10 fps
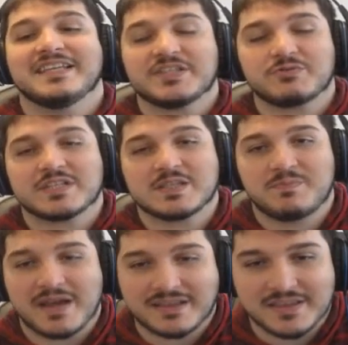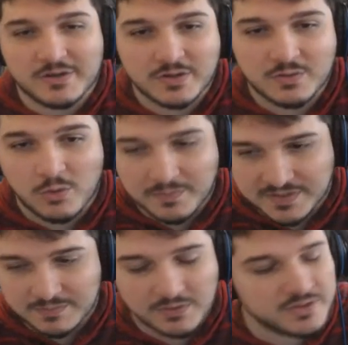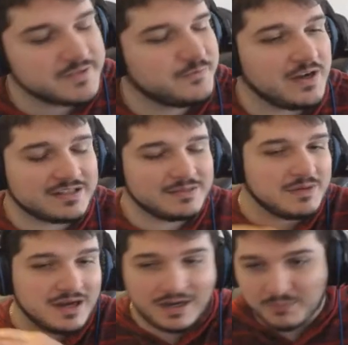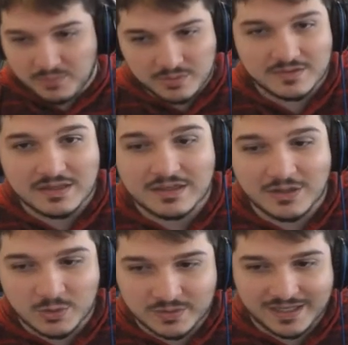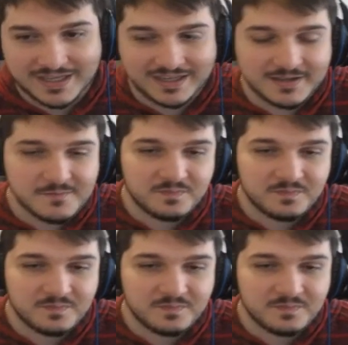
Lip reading: Disrespect their corpses, bro. Just fuck them up, okay?